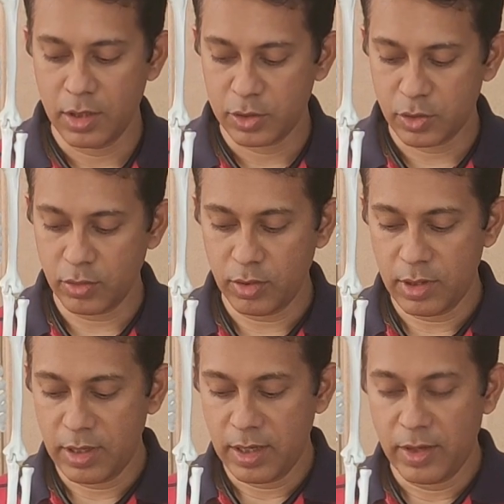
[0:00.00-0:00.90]
So
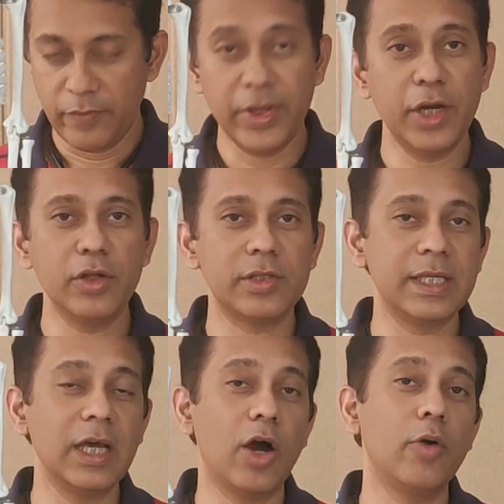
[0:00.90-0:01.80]
we need to
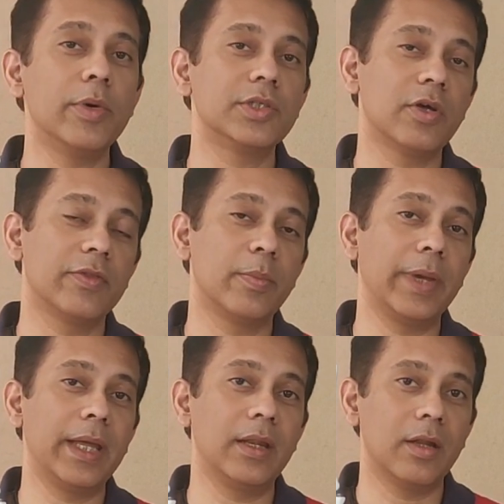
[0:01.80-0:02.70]
see how much of the
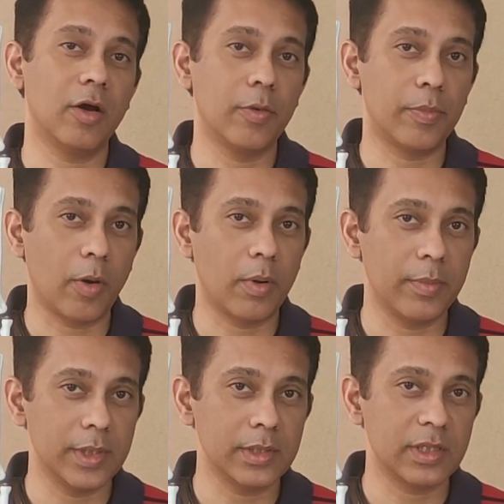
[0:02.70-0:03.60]
pain or
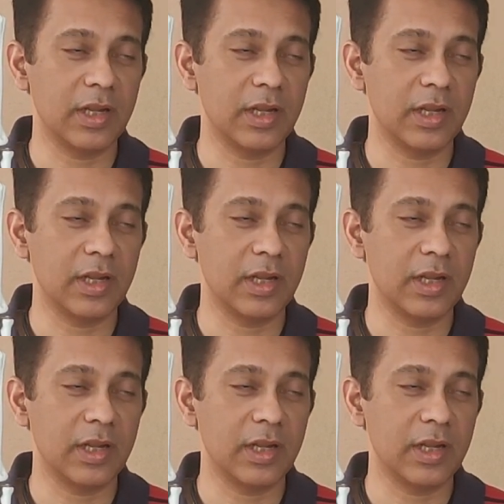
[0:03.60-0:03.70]
problem is.